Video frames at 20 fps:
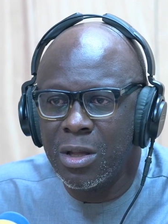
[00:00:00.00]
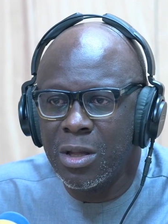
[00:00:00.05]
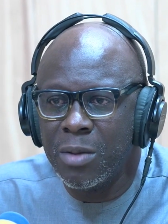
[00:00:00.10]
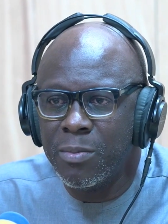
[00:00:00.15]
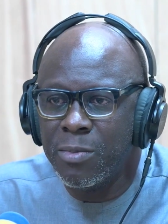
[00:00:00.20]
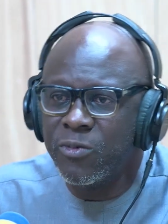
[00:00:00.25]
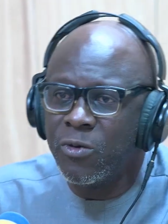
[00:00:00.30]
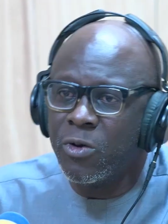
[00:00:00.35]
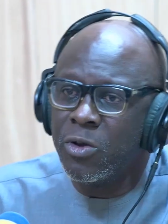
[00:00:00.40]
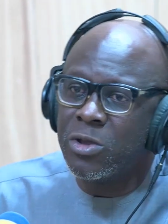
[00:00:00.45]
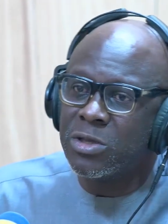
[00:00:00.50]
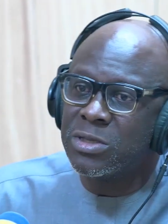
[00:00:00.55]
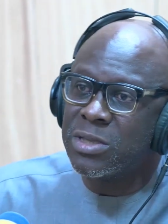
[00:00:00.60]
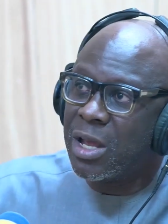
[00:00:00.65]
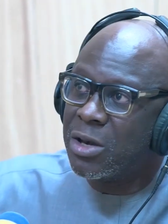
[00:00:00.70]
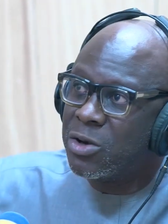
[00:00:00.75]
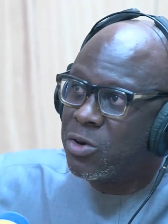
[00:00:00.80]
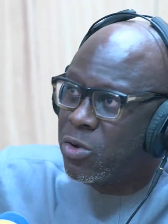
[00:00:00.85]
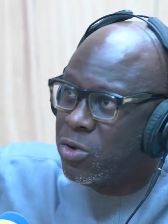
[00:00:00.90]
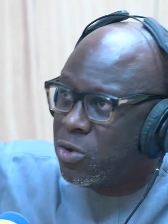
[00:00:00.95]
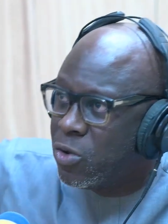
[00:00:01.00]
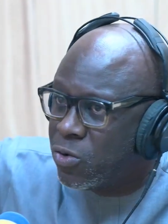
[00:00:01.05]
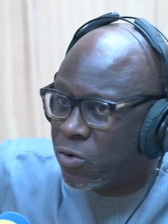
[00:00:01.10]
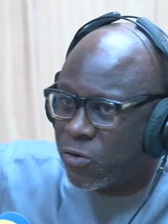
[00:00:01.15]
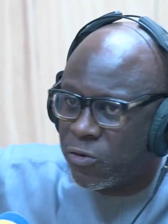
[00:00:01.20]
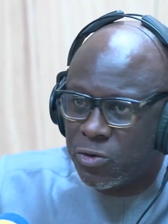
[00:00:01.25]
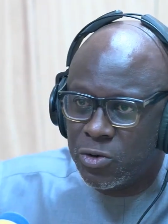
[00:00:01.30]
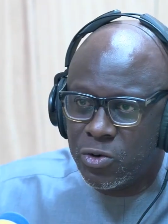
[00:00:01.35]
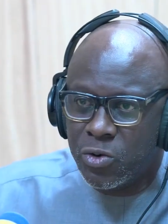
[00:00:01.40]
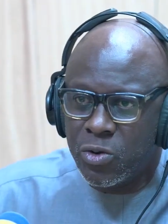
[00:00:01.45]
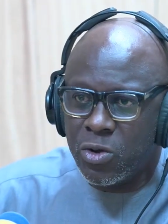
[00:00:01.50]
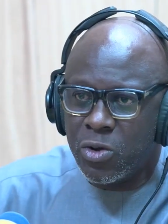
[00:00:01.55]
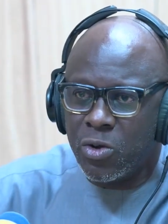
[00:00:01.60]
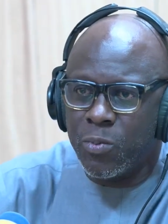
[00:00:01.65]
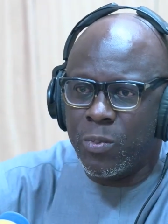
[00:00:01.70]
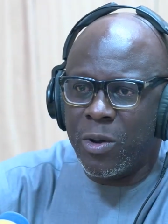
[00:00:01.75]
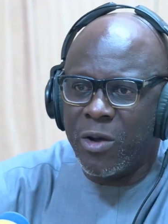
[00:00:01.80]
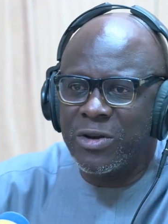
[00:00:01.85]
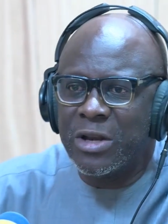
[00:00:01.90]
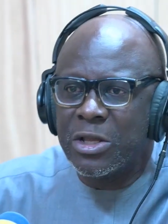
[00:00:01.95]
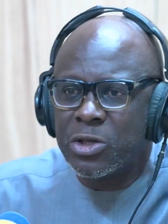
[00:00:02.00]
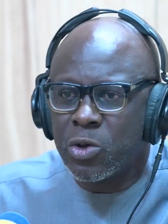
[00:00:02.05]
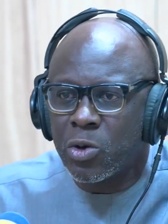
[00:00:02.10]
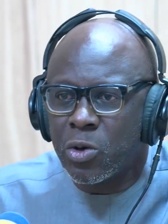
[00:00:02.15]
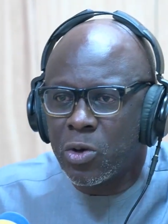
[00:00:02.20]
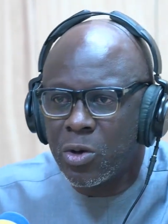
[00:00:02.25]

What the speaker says: Before you start doing your roof, do your foundation.